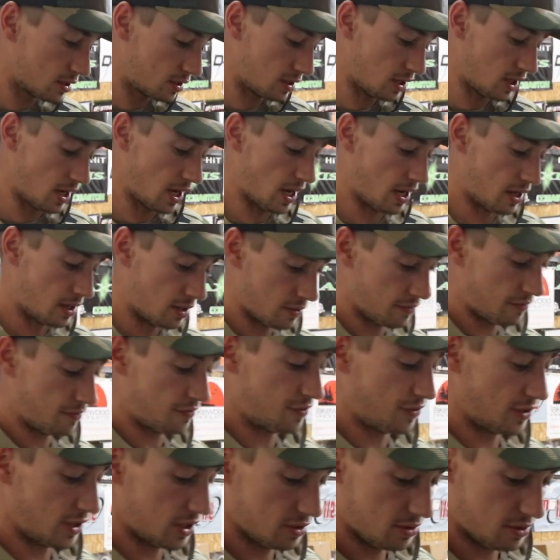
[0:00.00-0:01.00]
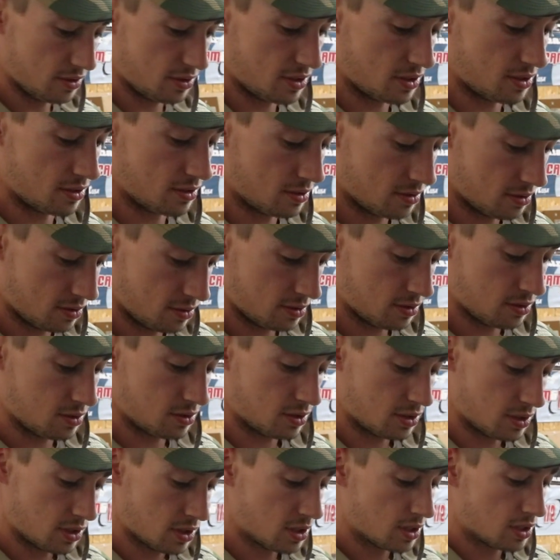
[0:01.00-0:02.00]
Okay, feels,
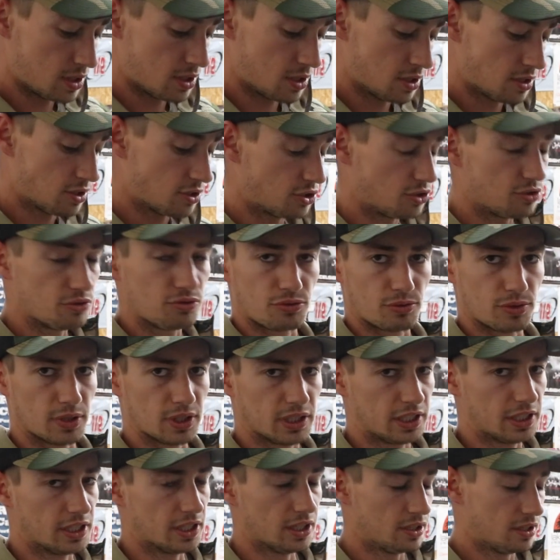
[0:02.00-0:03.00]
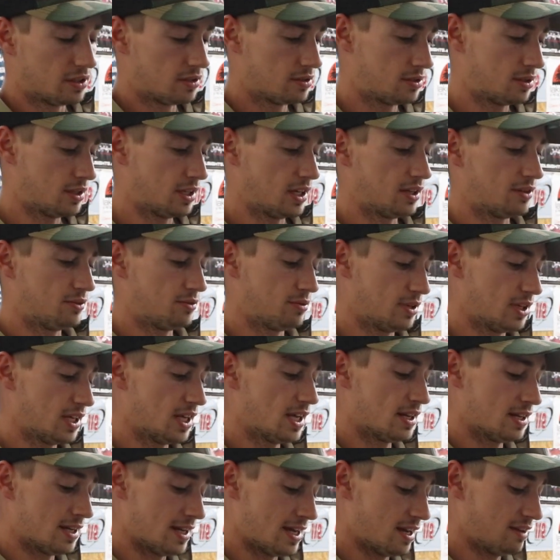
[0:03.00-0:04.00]
shoots really good at
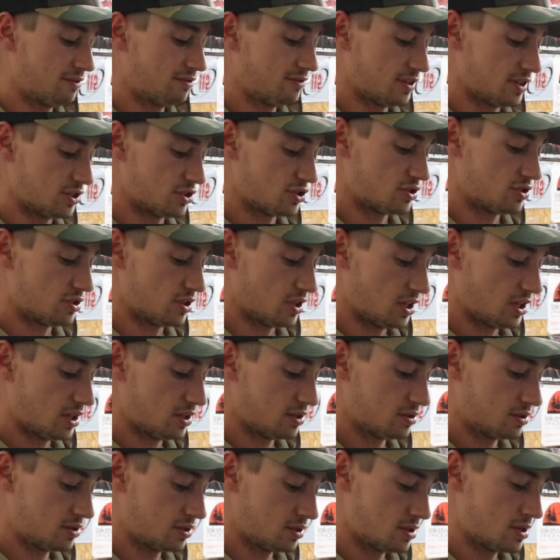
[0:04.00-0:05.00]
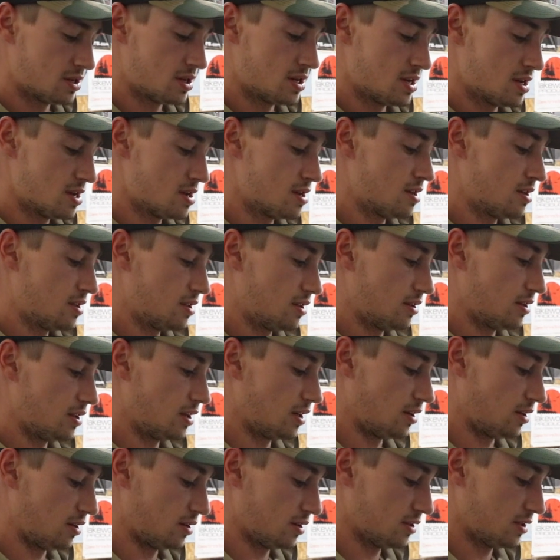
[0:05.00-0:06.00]
28.5-inch draw.
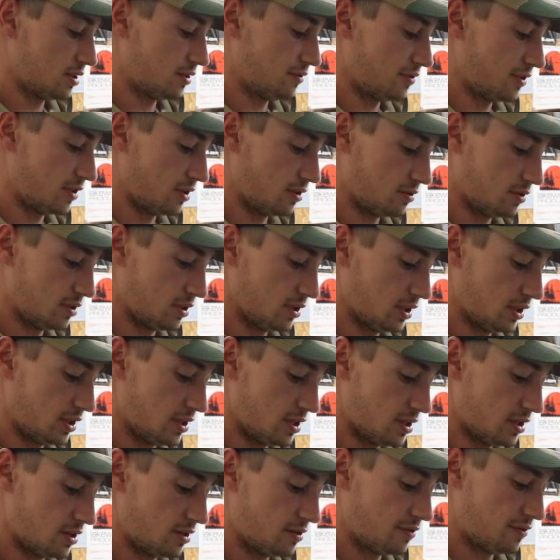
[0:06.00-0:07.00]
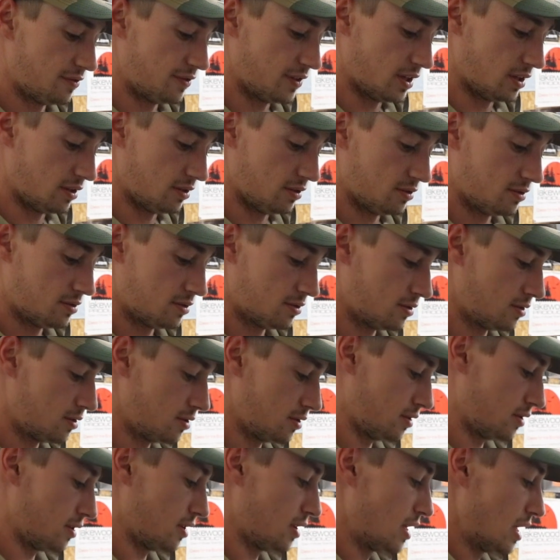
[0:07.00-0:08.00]
That honestly felt really good. Felt
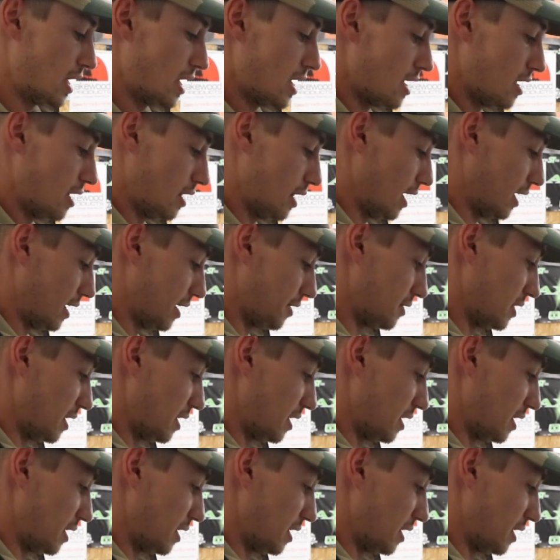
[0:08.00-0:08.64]
like I